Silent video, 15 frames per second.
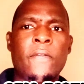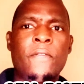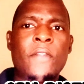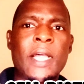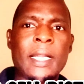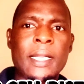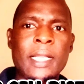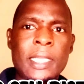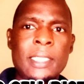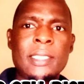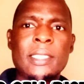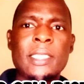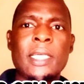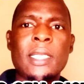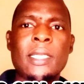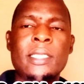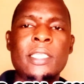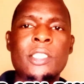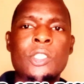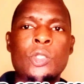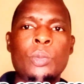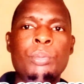The red cell
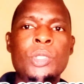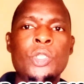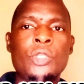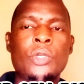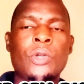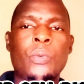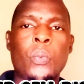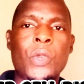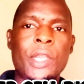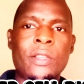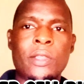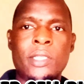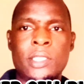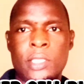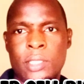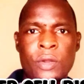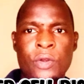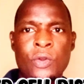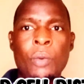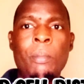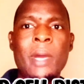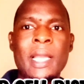distribution widths
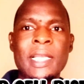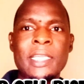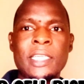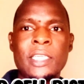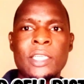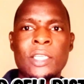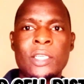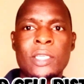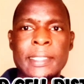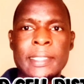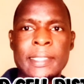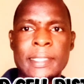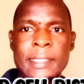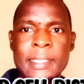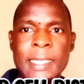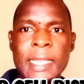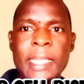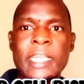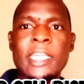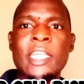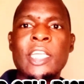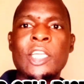normally
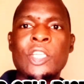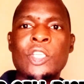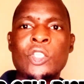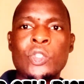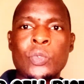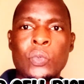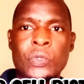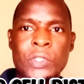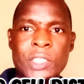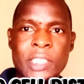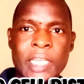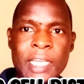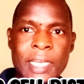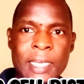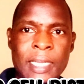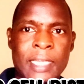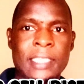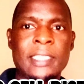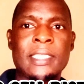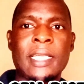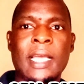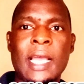try to tell
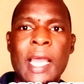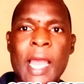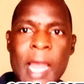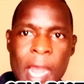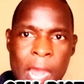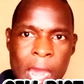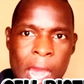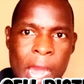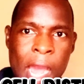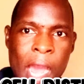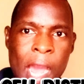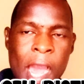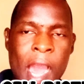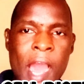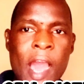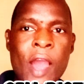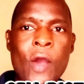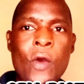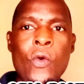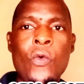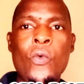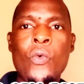us
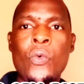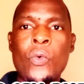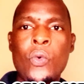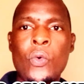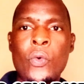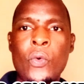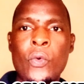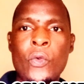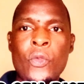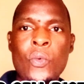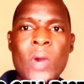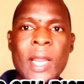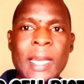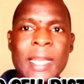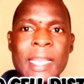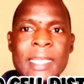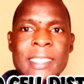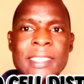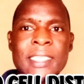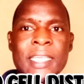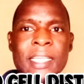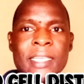how your red
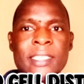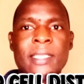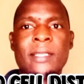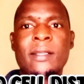cell